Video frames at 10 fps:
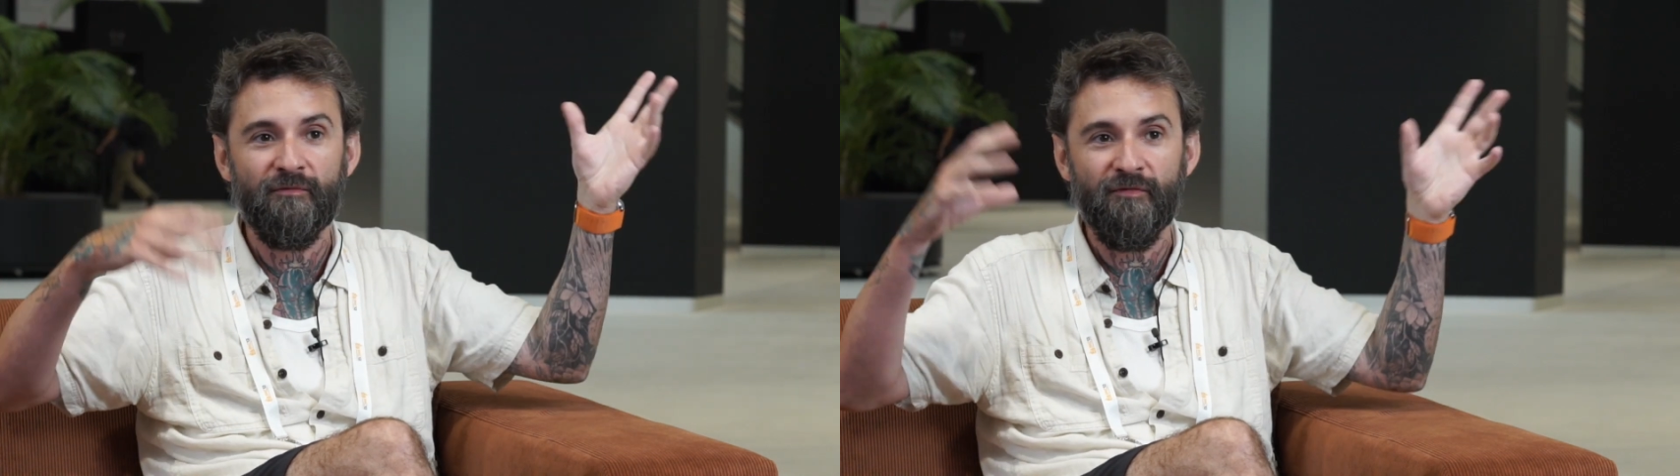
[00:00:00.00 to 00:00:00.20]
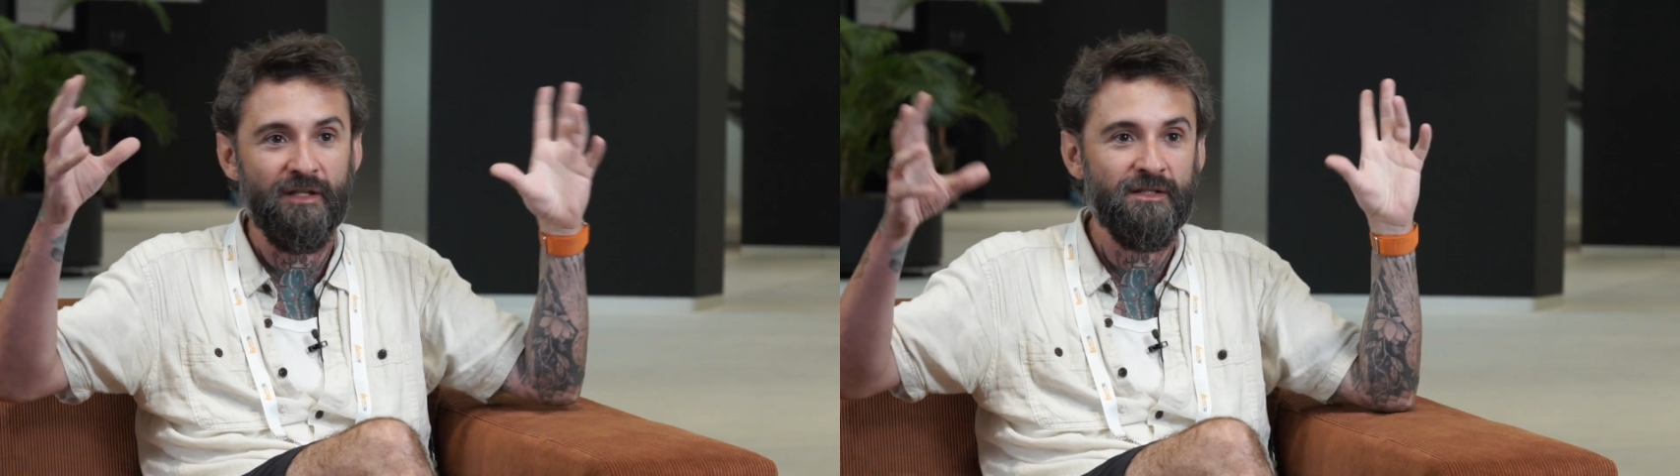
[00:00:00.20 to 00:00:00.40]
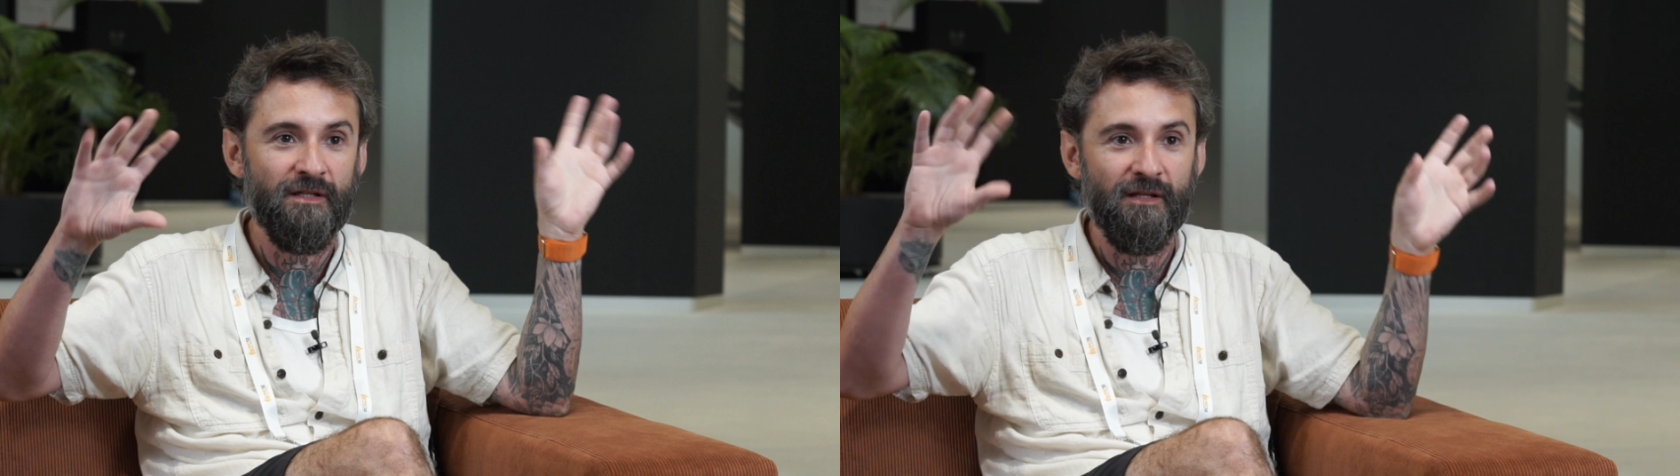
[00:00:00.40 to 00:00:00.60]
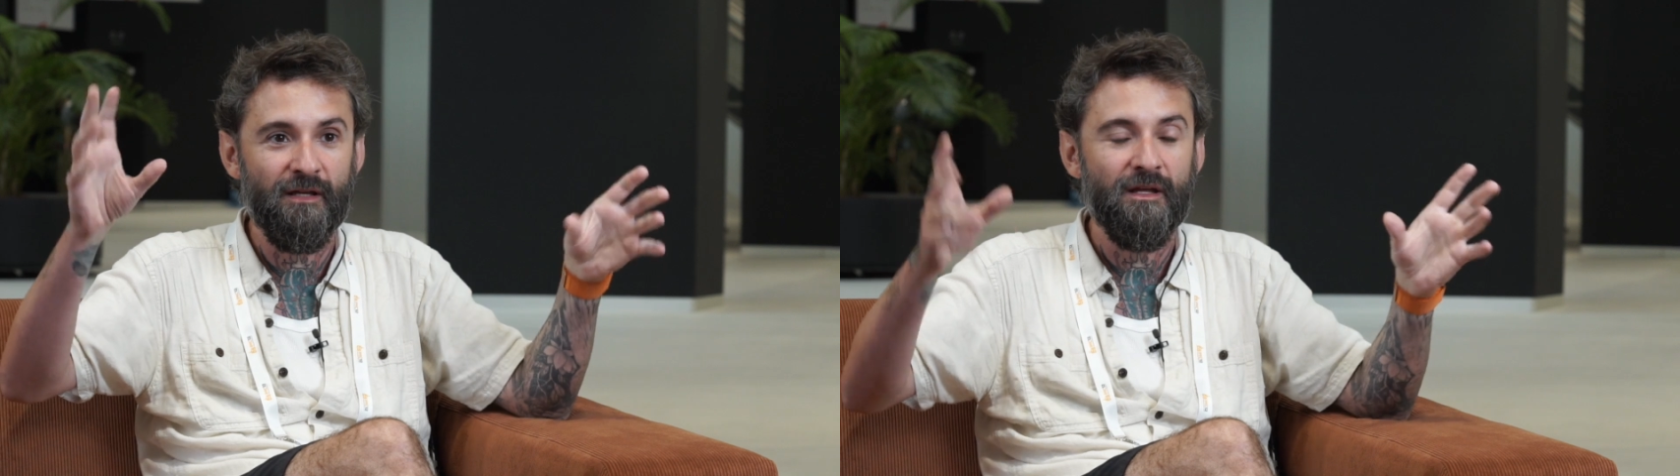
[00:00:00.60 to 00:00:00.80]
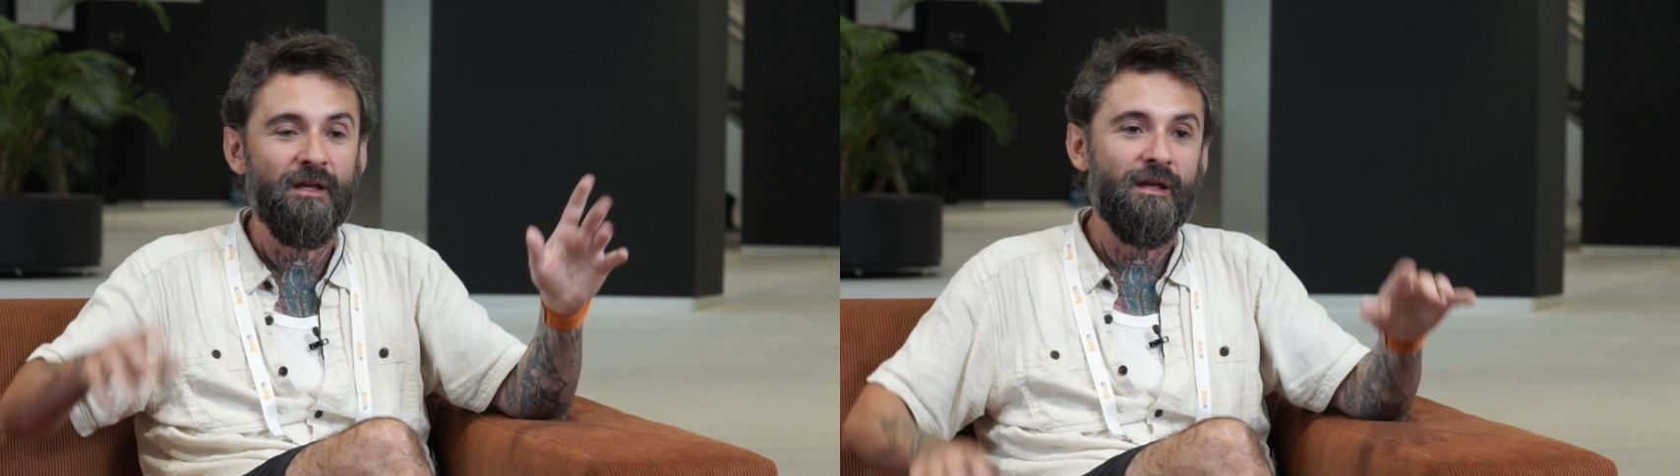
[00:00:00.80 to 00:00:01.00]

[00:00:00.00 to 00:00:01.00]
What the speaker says: fancy